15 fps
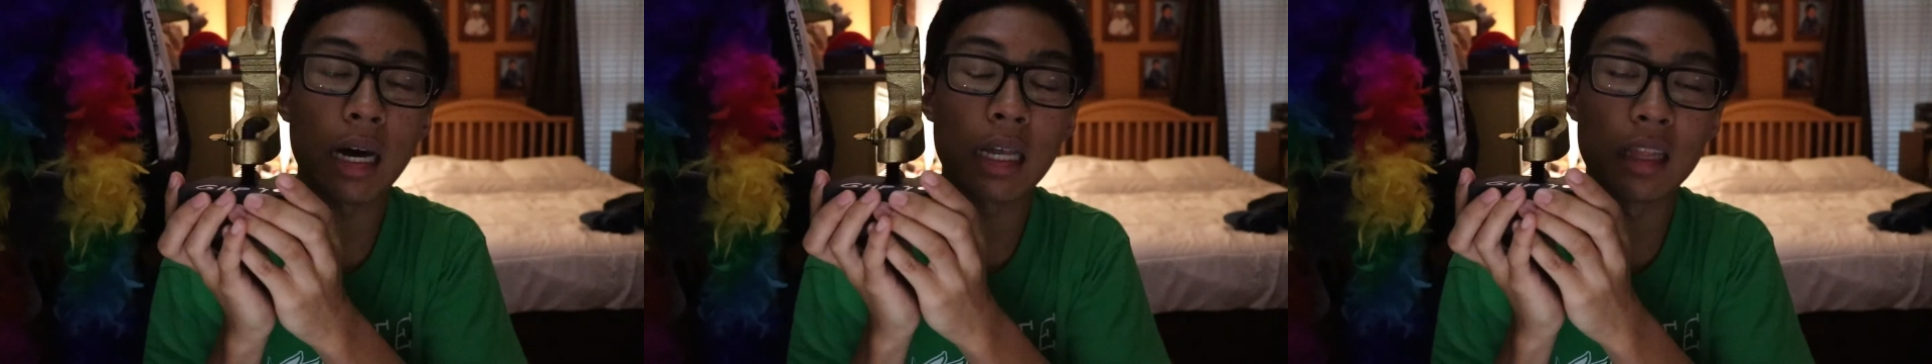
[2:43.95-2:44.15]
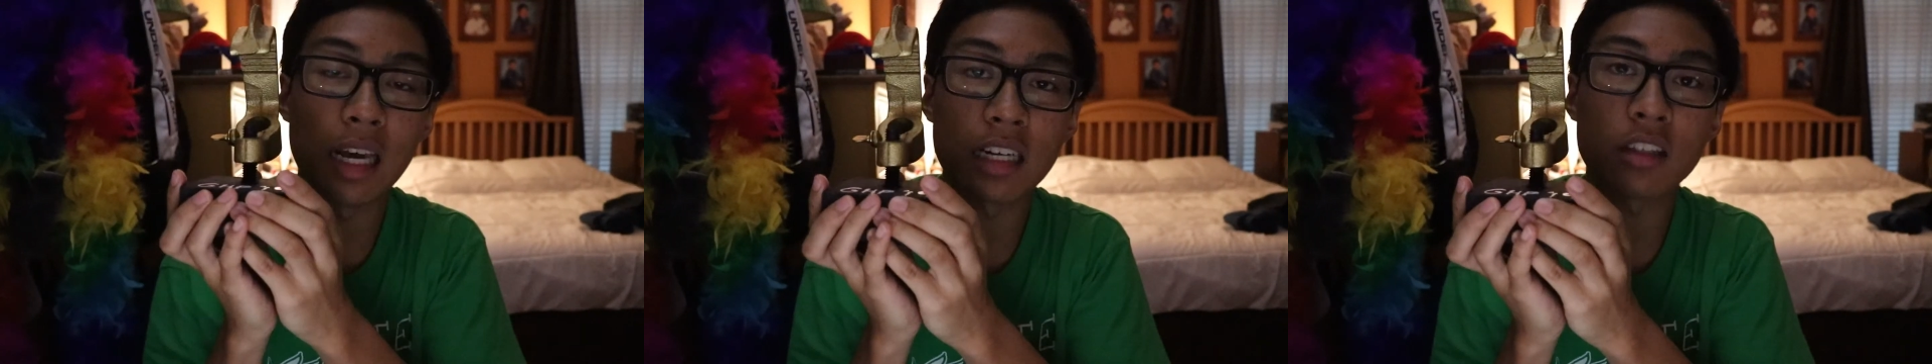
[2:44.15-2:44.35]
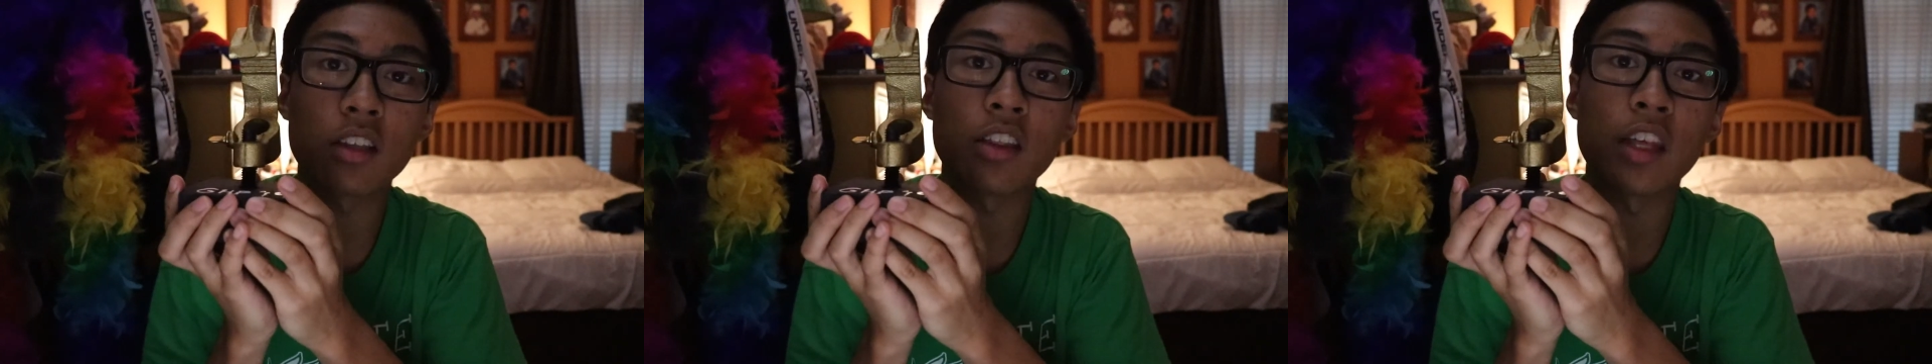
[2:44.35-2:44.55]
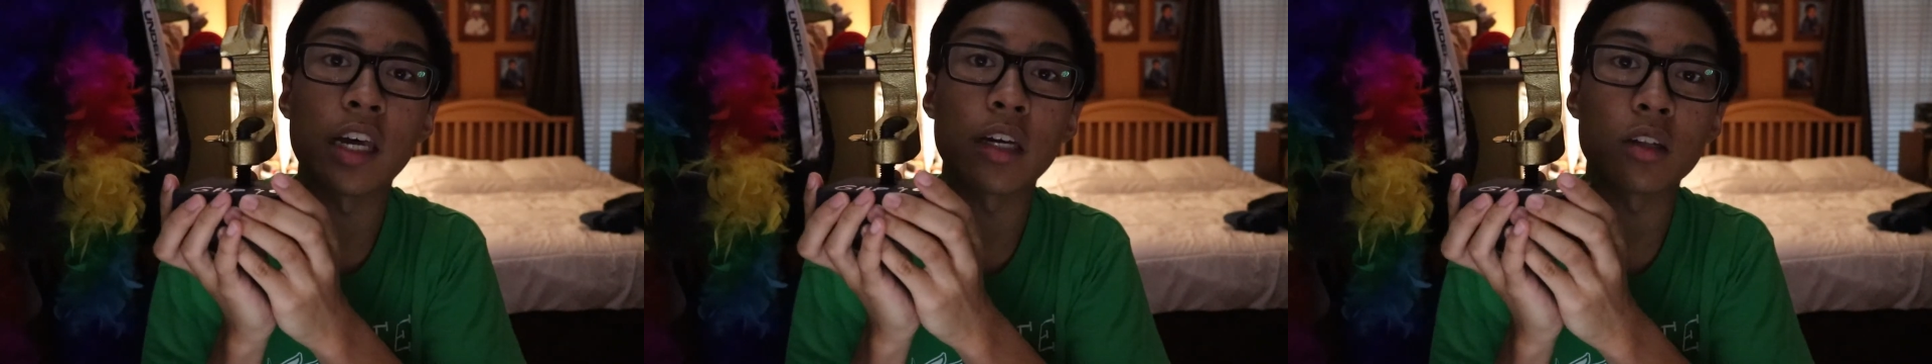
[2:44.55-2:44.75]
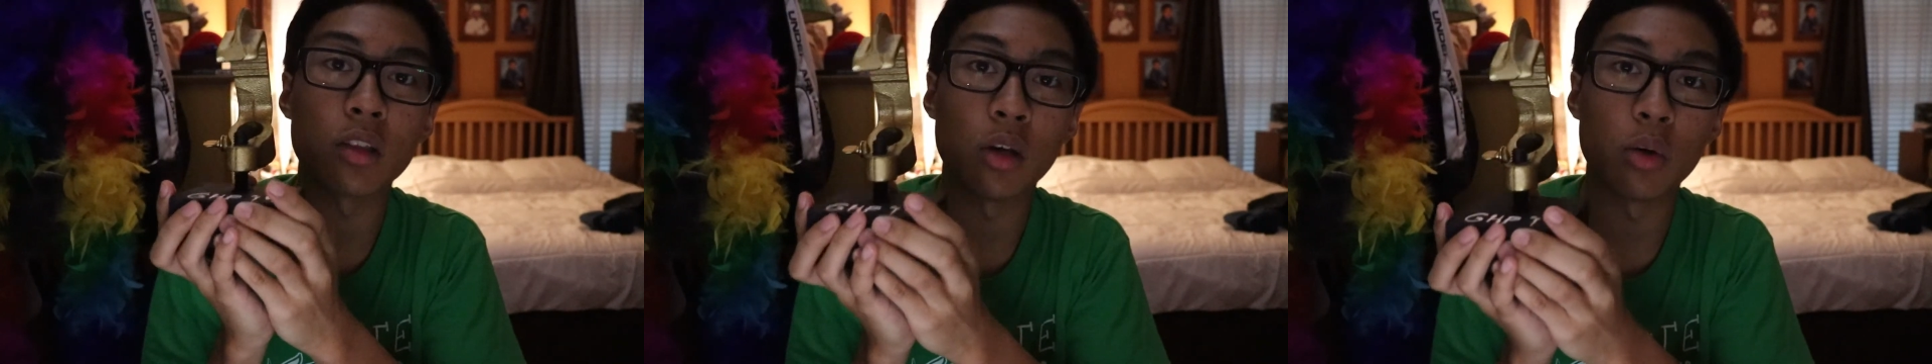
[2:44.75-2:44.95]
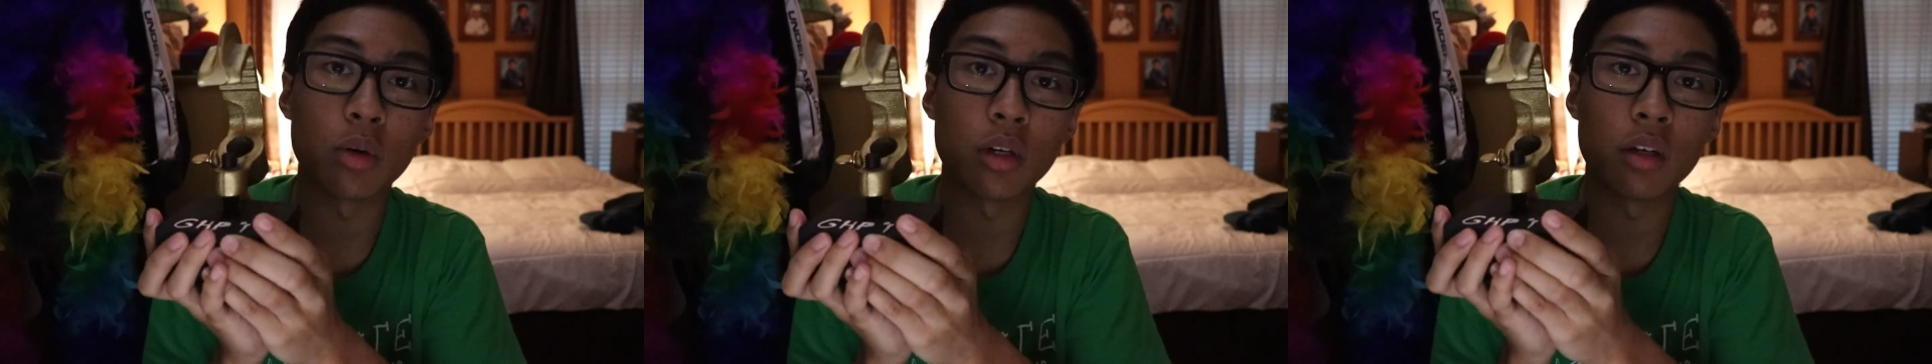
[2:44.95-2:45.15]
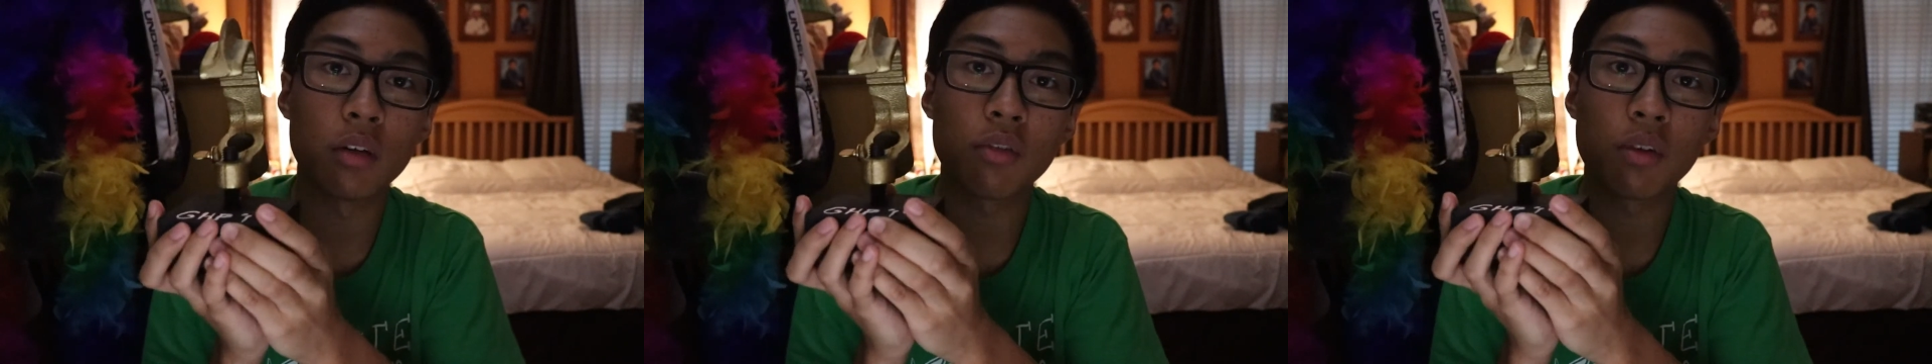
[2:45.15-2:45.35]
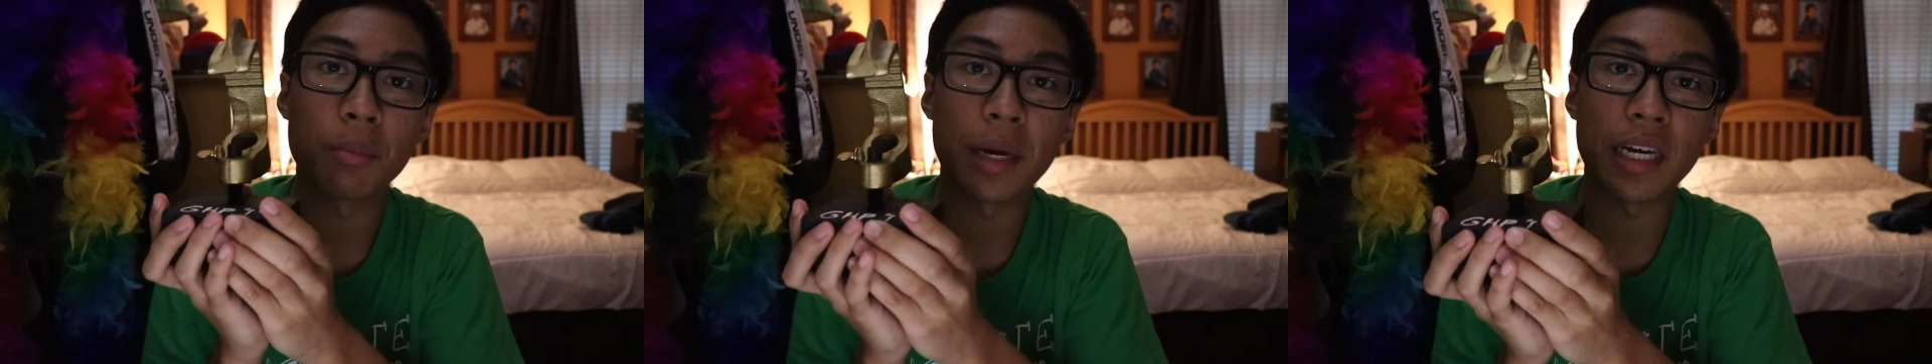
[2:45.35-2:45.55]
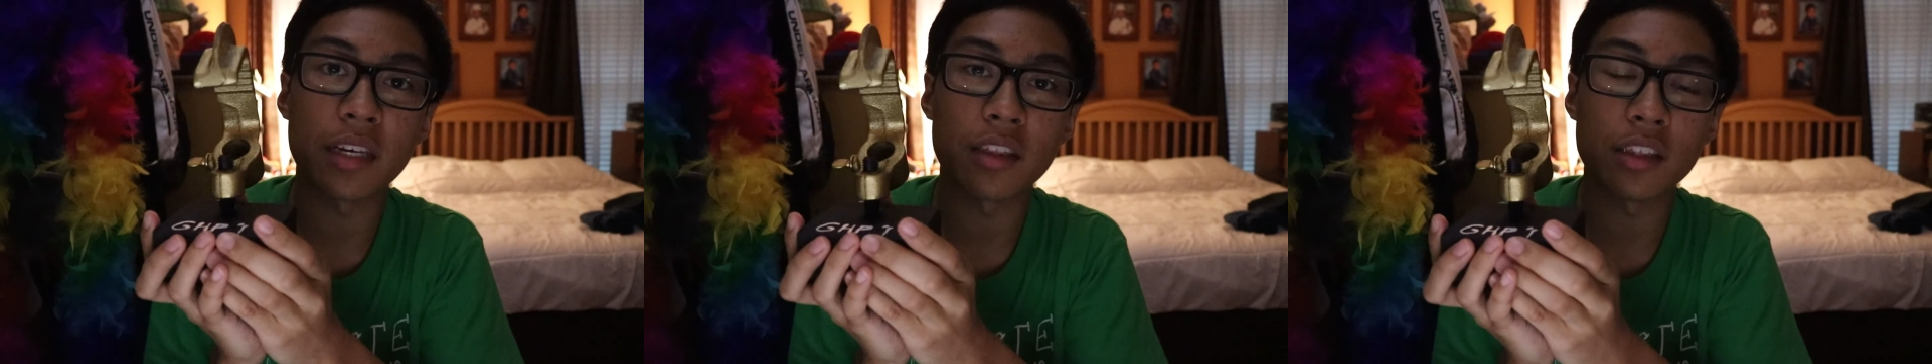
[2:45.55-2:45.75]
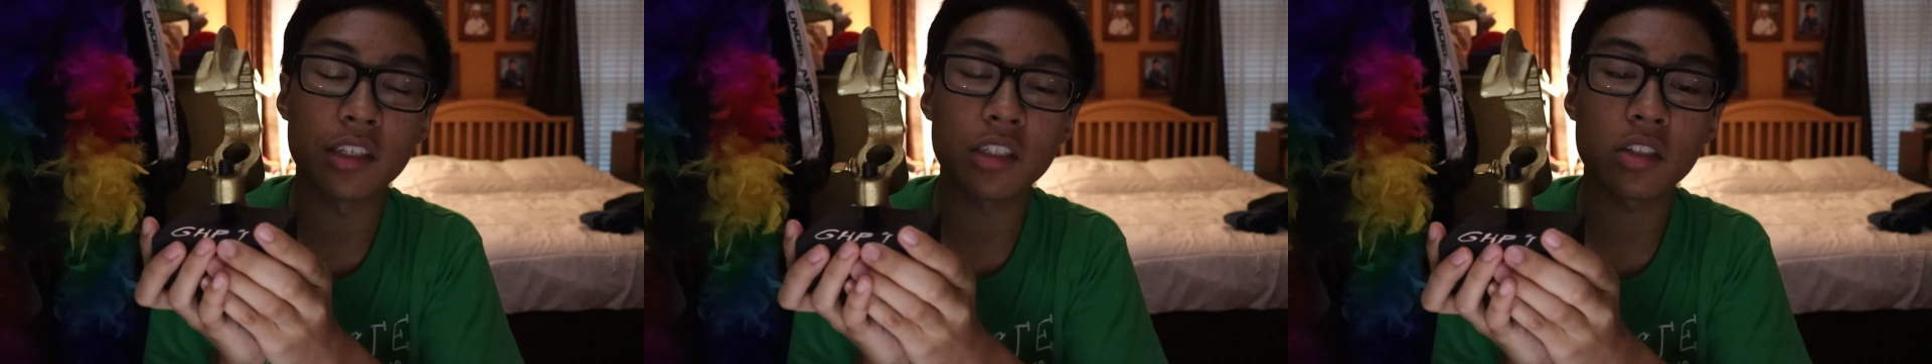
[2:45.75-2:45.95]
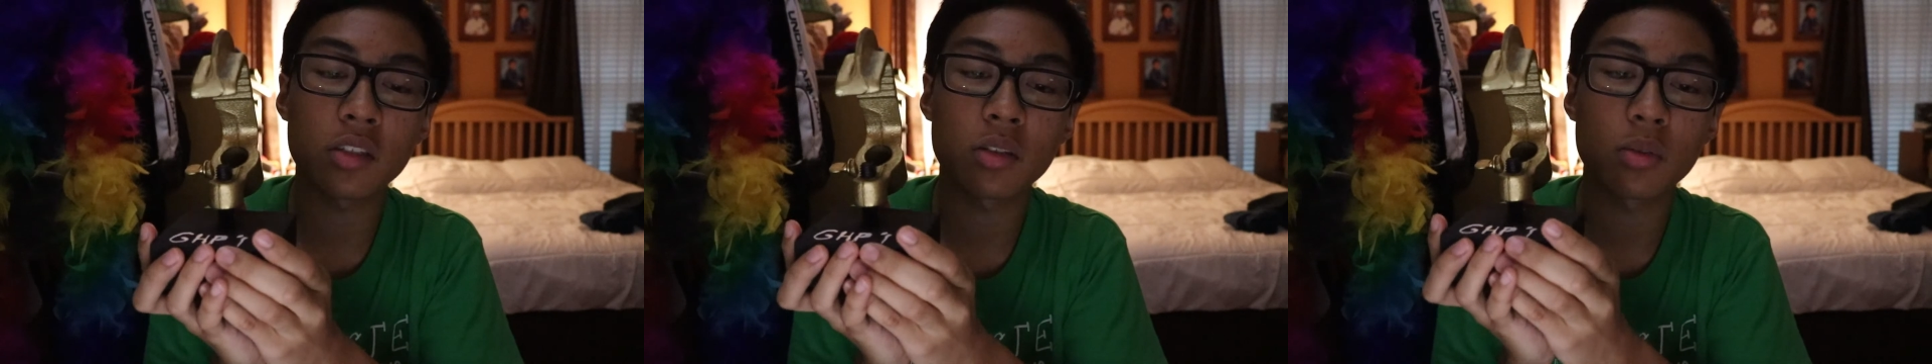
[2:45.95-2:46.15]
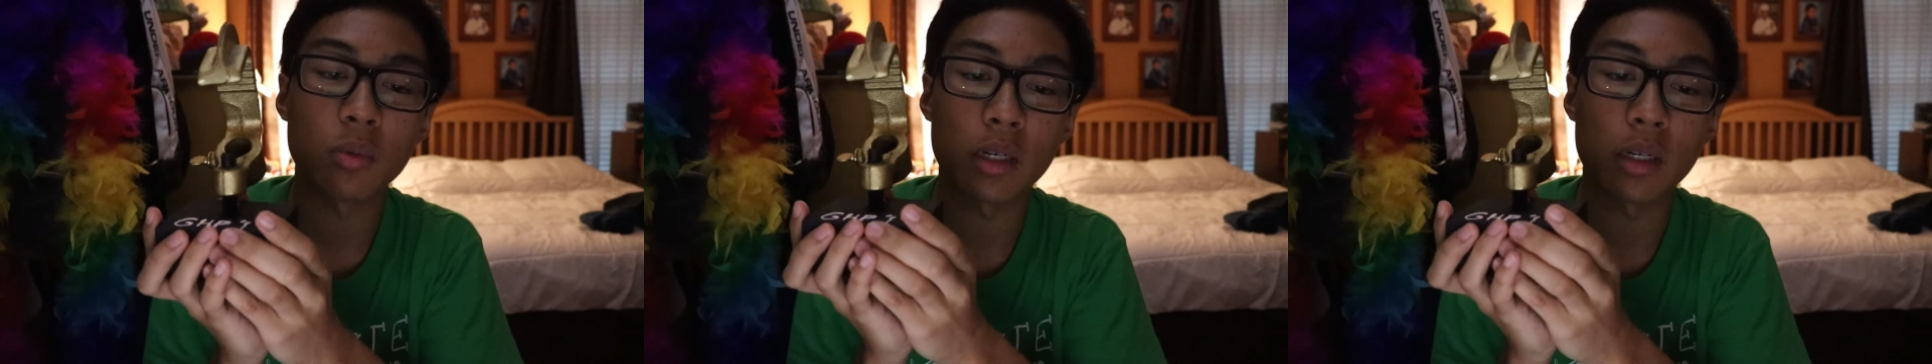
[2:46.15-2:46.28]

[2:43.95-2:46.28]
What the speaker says: I'd like to thank Logan for making this